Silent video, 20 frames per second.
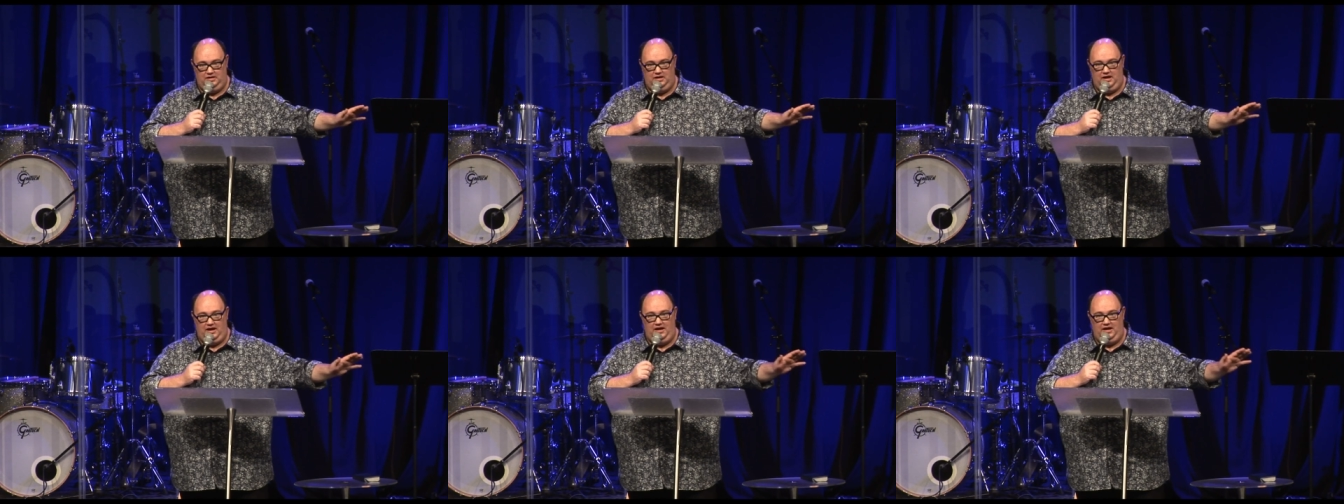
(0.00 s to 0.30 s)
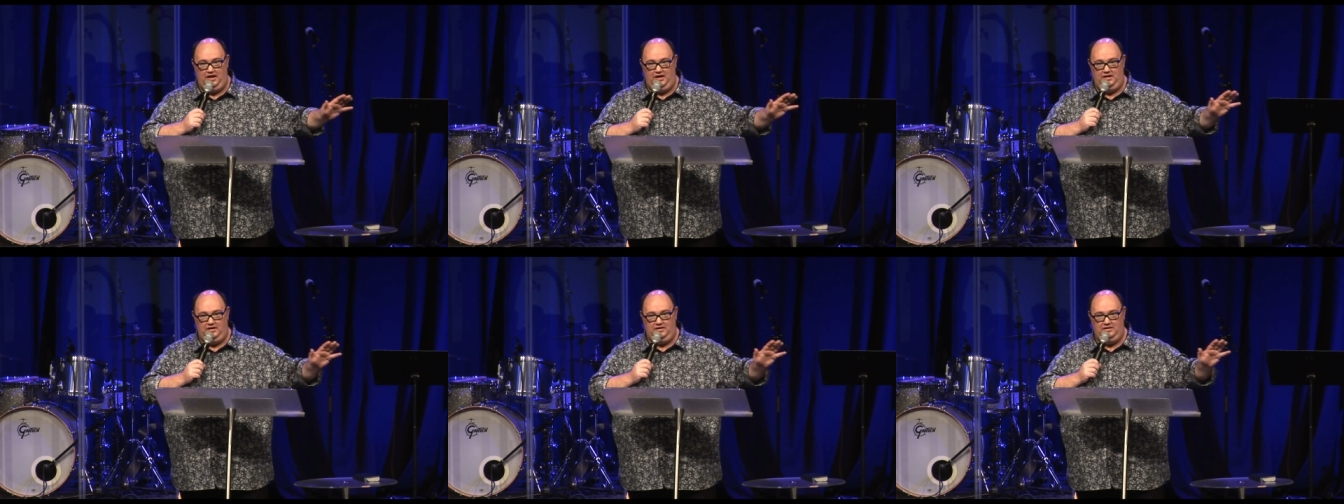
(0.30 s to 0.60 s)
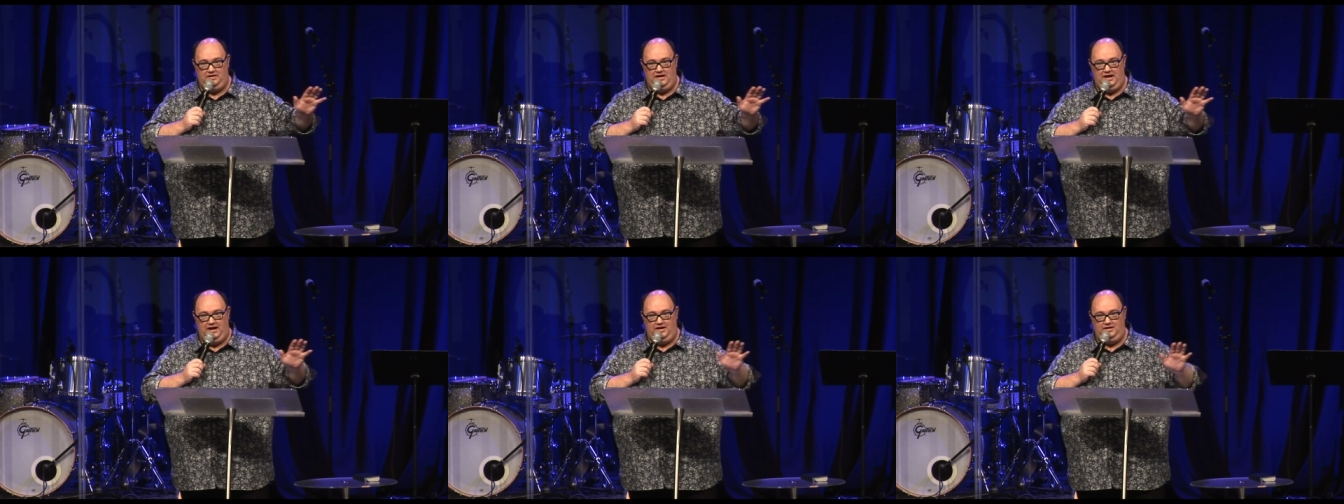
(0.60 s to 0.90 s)
uh,
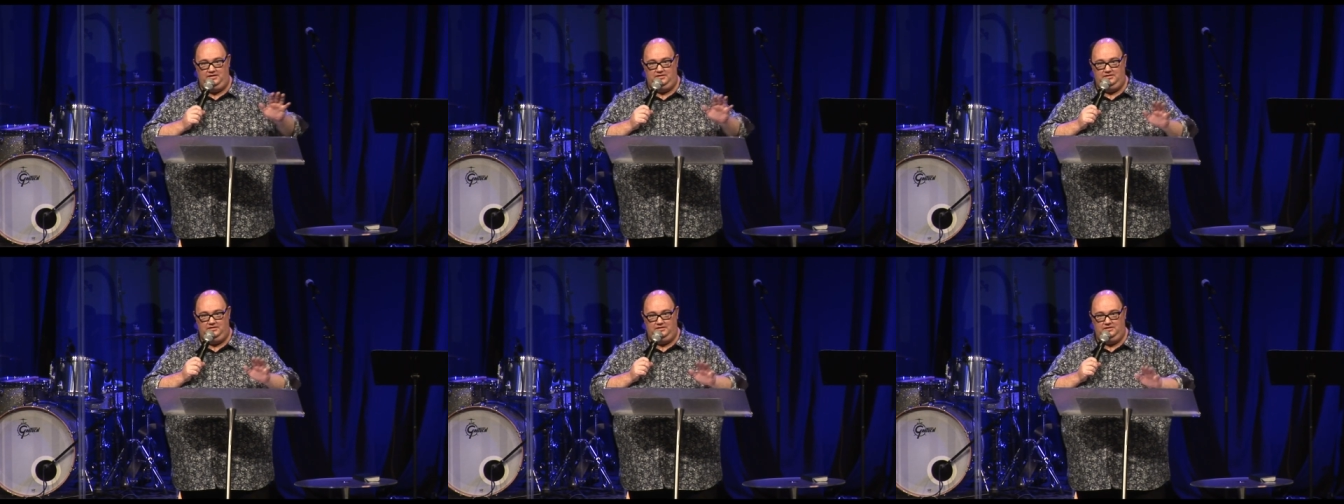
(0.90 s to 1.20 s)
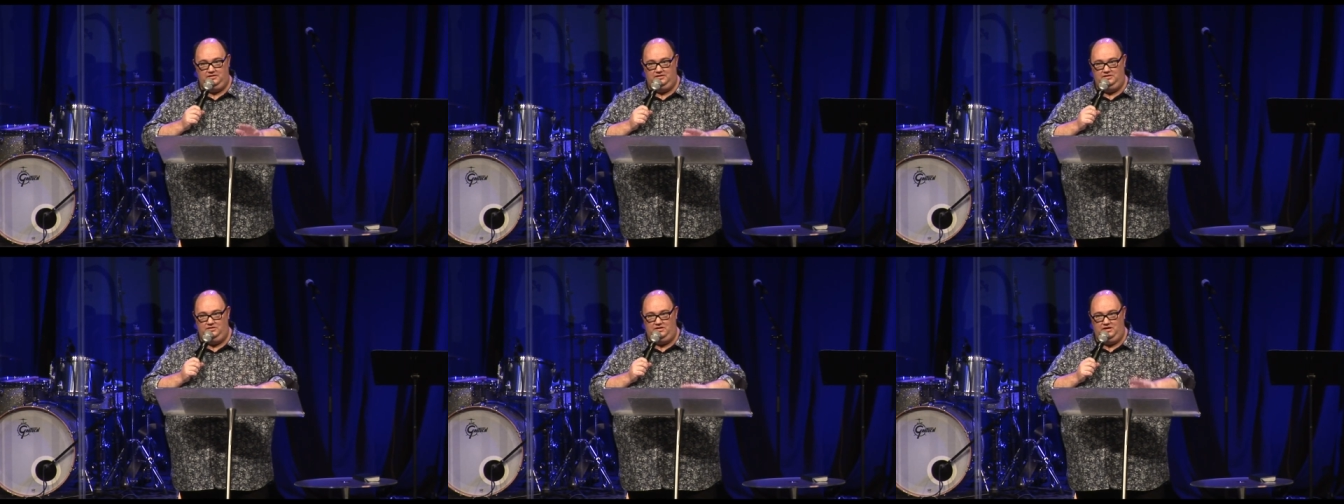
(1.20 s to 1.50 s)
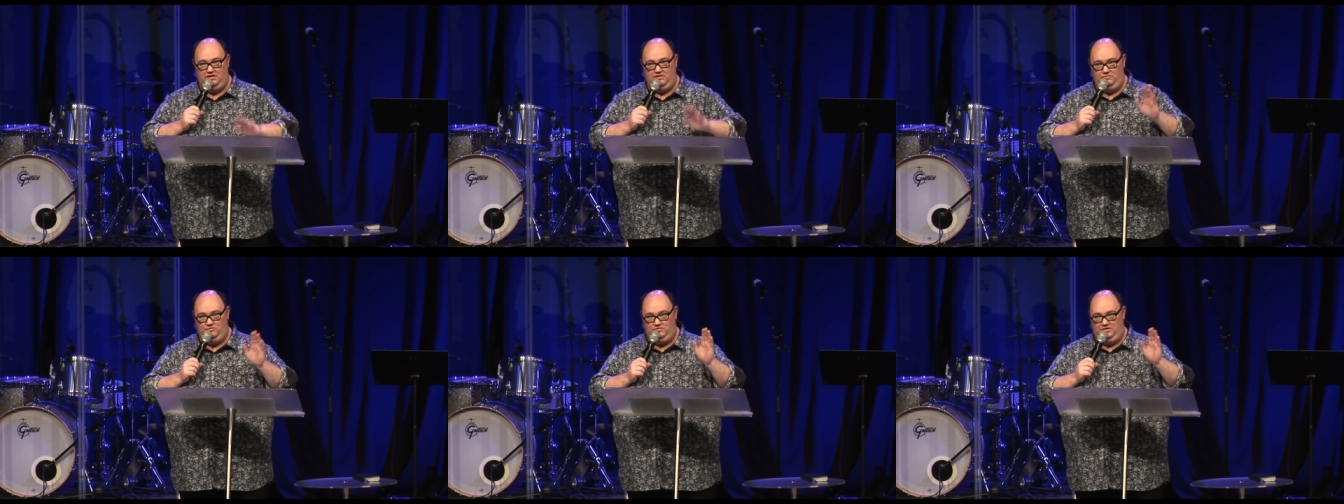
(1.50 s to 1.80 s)
that
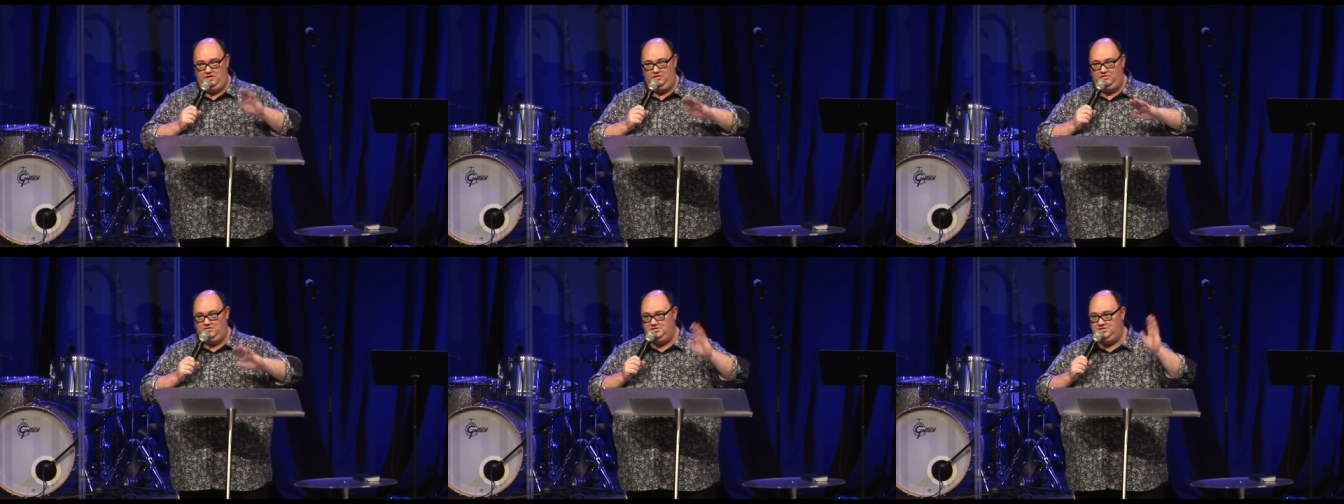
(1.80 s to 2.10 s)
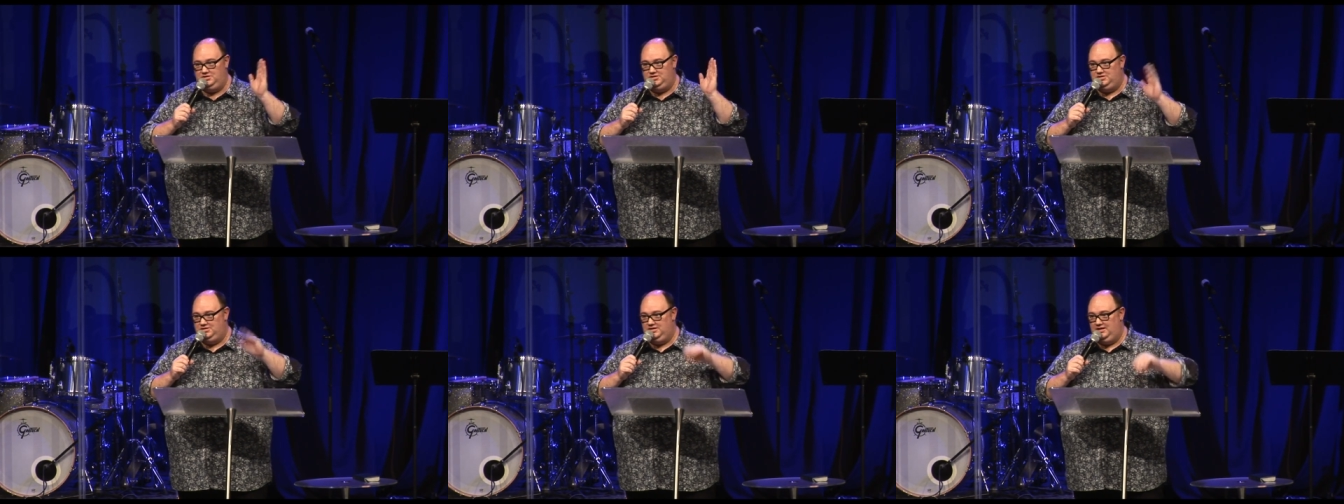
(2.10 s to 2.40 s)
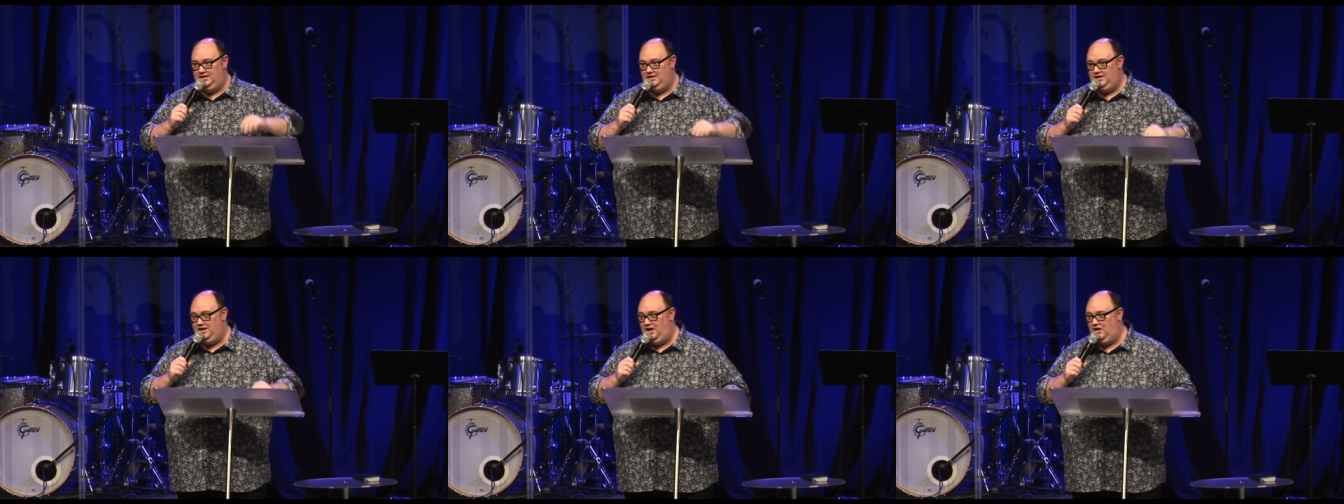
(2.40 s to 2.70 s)
there, there is
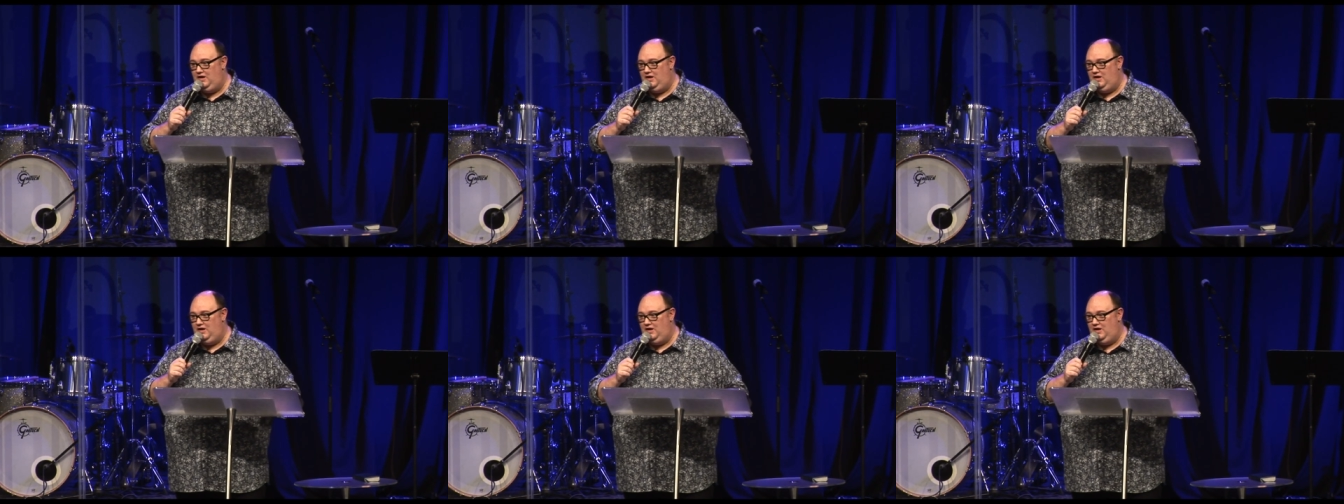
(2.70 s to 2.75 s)
a,